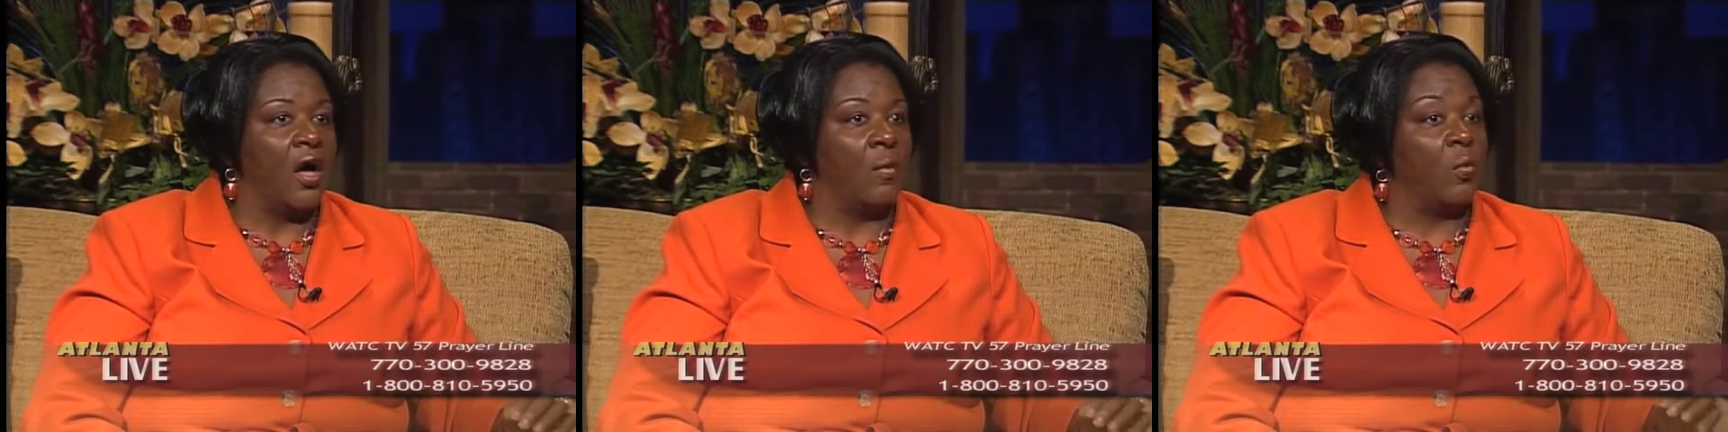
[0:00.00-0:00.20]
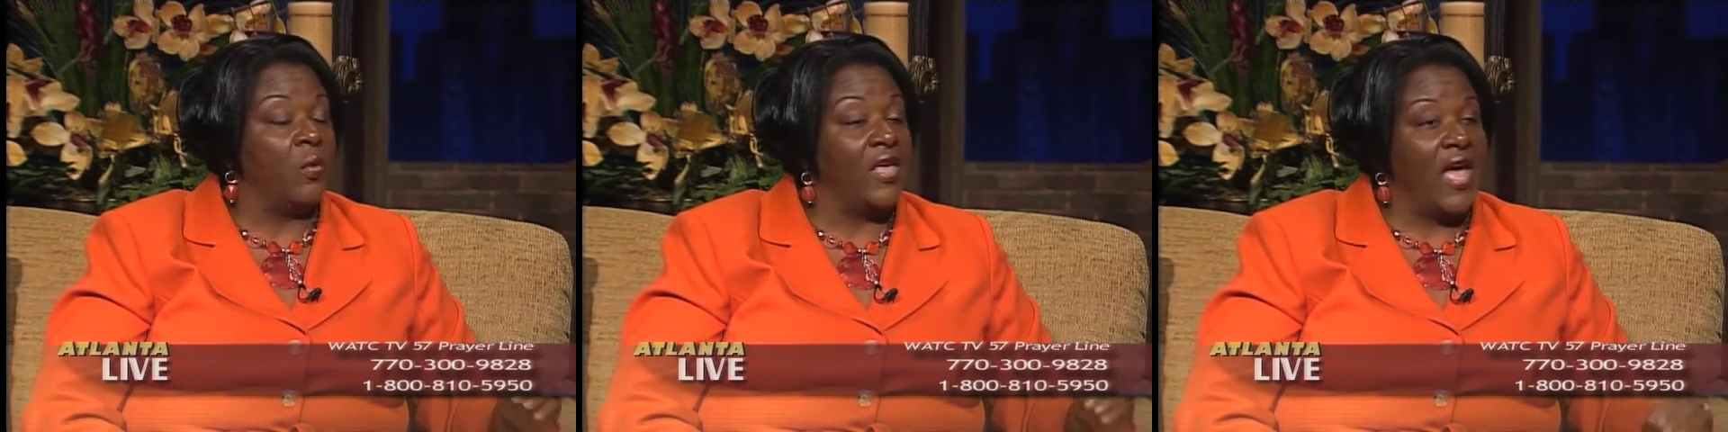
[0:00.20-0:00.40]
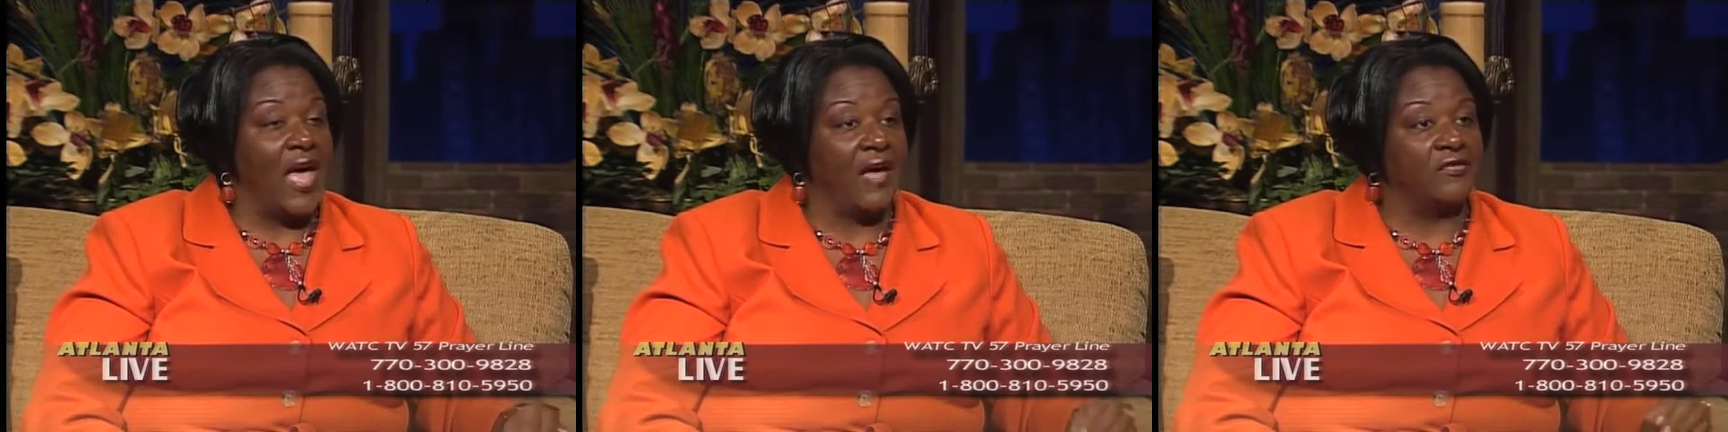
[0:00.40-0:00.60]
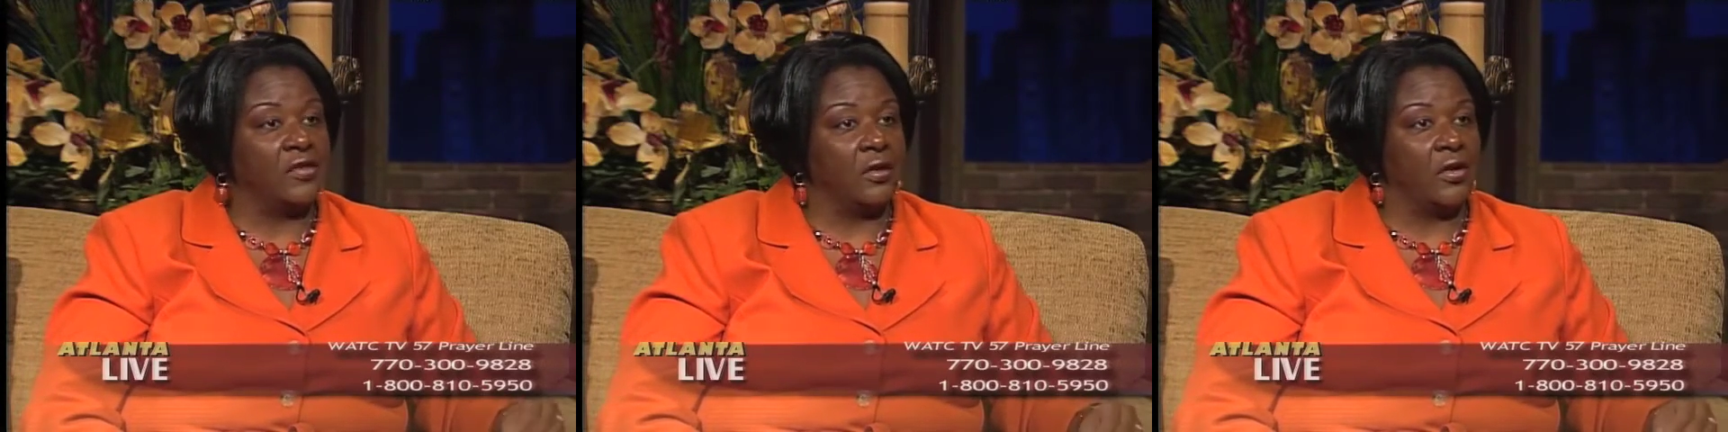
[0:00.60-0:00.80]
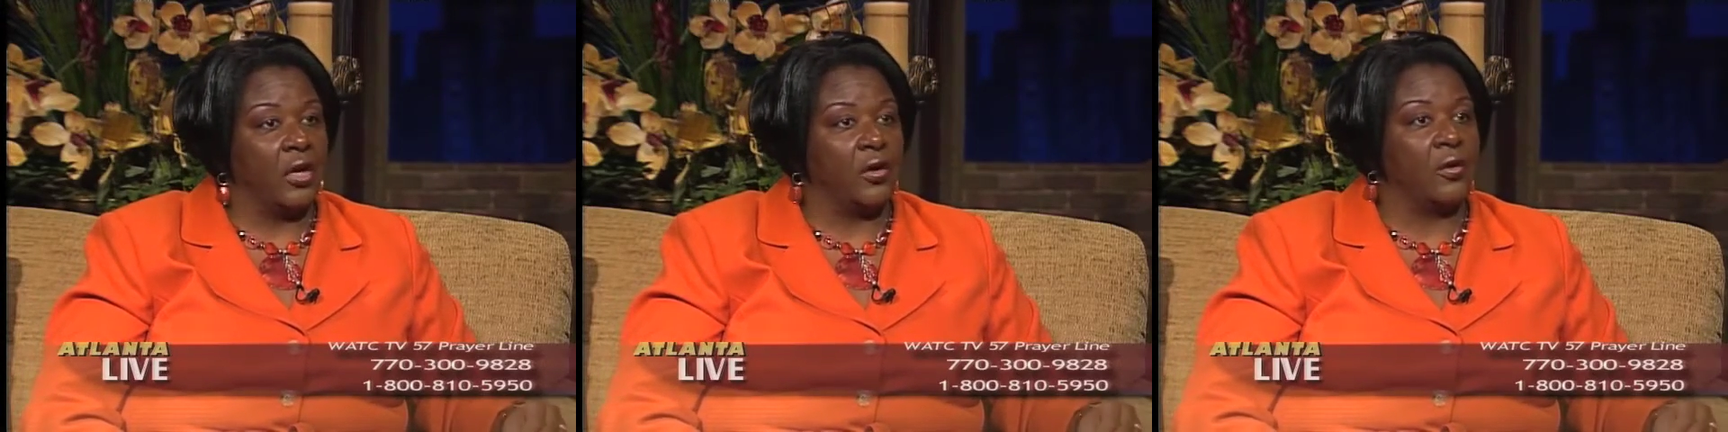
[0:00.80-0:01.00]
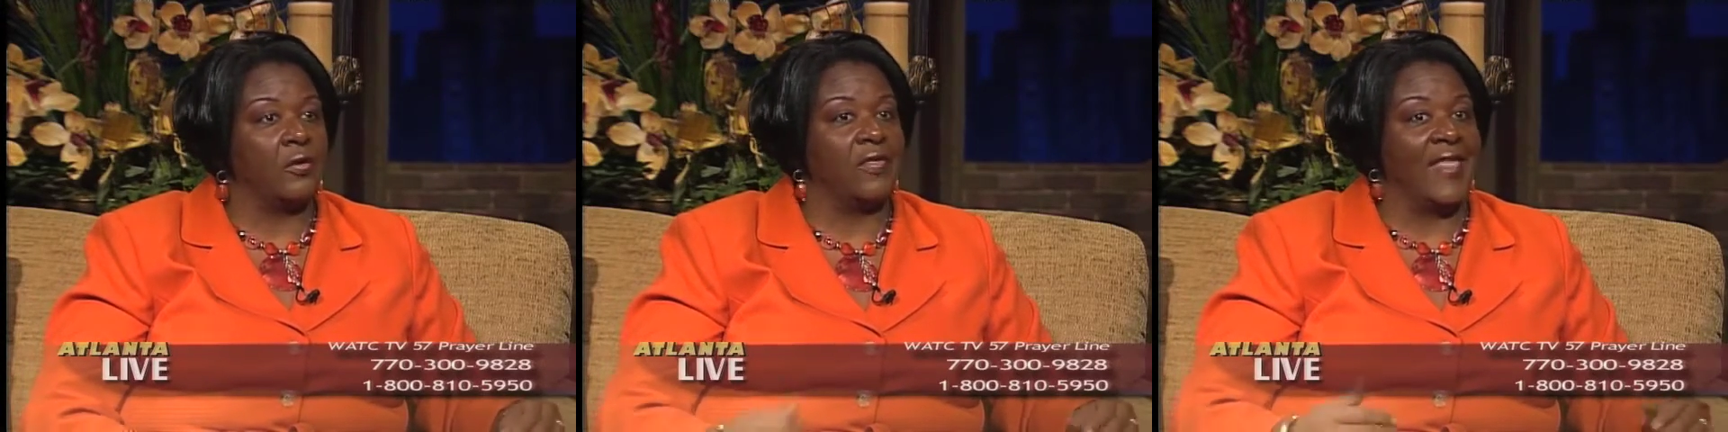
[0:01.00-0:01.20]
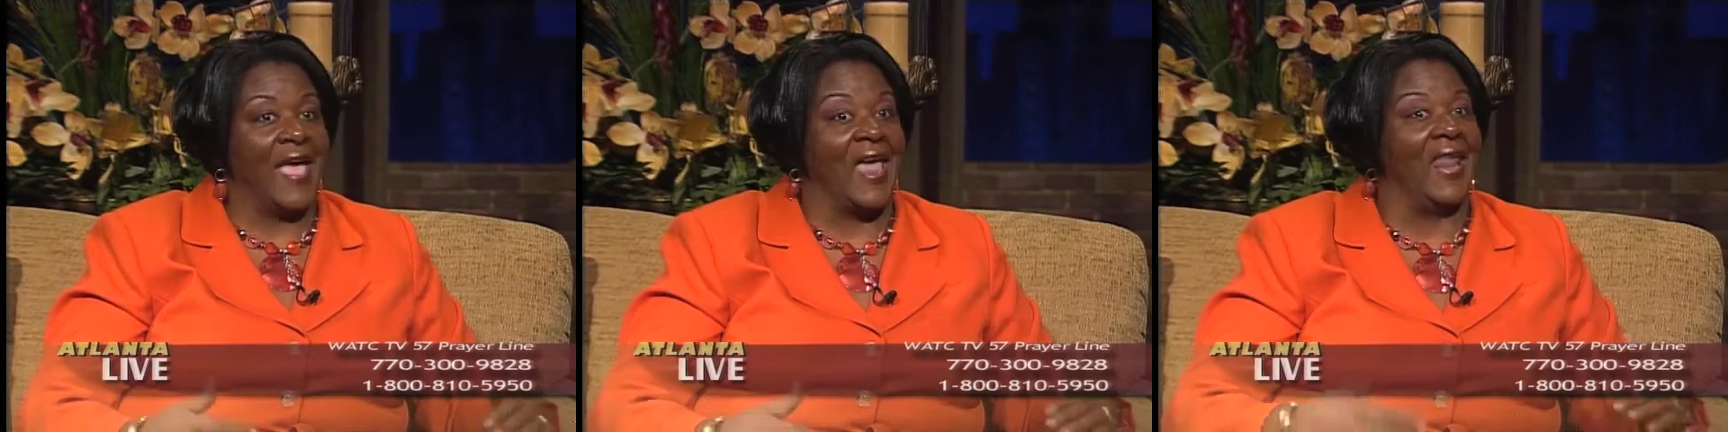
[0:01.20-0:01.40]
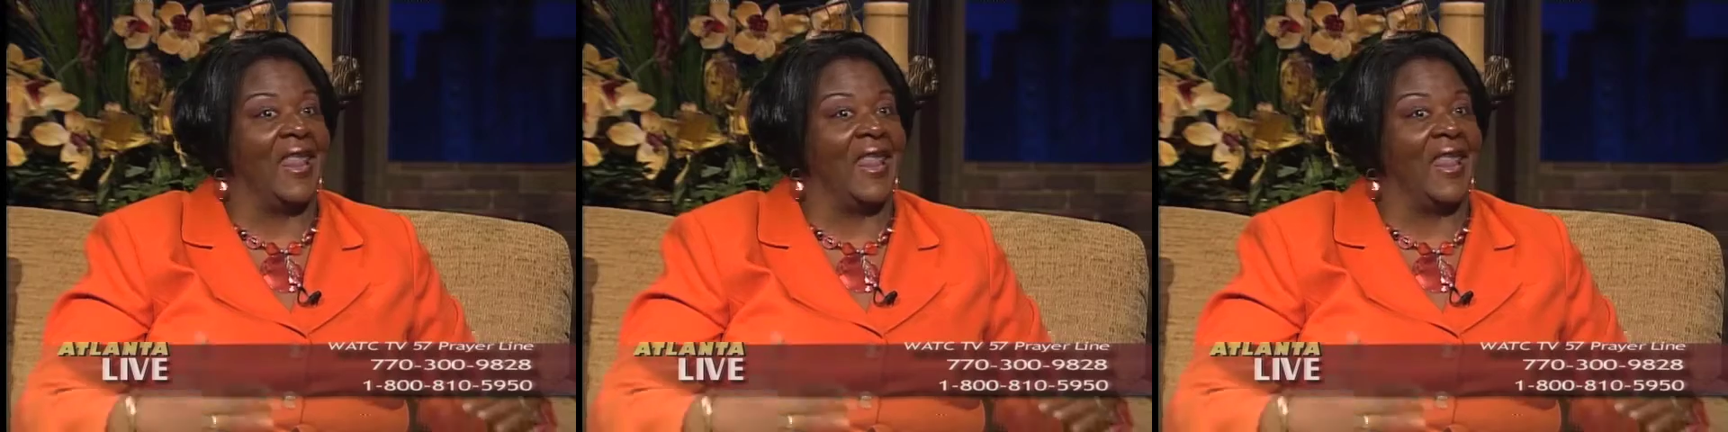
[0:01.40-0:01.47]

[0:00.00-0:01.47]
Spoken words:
We have to learn that